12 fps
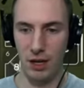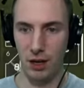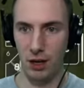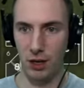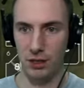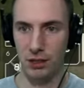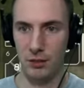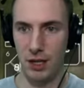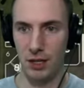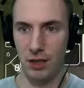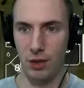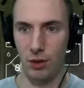ultimate
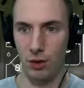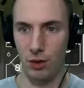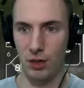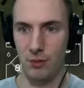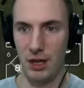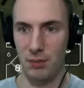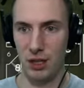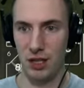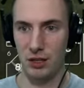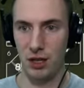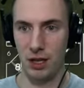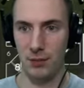or my Blink
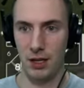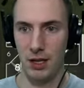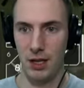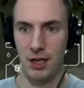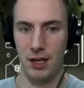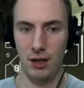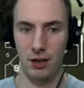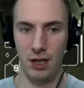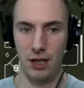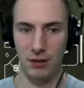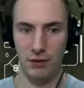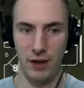Charm here
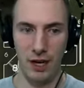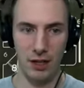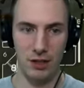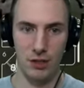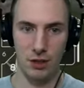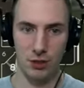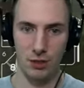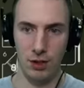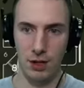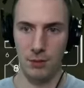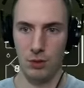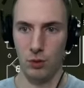in effect. So what
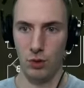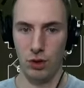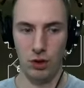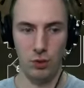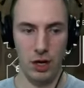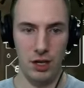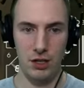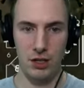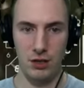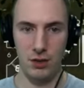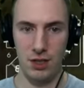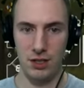we're going to want to
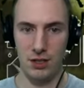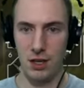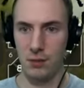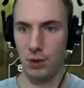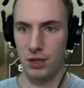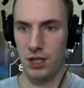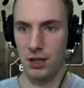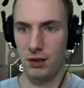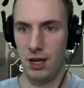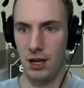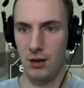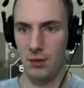do is put down a